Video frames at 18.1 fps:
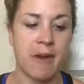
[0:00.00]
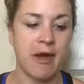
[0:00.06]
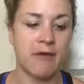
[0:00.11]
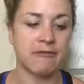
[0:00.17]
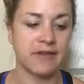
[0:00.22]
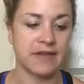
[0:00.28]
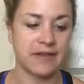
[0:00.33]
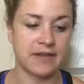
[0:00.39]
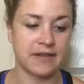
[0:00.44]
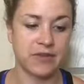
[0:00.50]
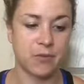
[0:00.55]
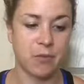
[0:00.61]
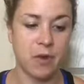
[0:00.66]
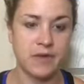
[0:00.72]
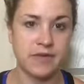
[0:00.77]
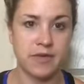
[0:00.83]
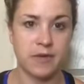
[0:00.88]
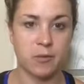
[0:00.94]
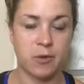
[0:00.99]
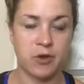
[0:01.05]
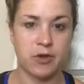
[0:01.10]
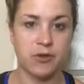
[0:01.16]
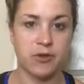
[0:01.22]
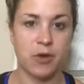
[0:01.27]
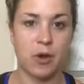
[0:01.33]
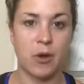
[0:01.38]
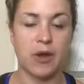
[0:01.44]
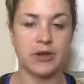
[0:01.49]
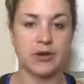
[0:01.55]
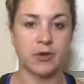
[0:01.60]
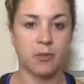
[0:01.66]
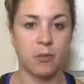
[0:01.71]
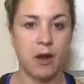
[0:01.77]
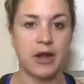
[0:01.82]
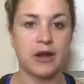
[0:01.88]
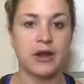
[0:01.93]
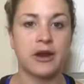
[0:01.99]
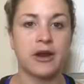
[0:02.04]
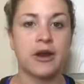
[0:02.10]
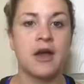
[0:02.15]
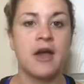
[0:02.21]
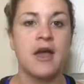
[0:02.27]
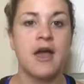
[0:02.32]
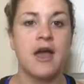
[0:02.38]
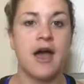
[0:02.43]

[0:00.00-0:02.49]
Obviously, the one that where you go underwater,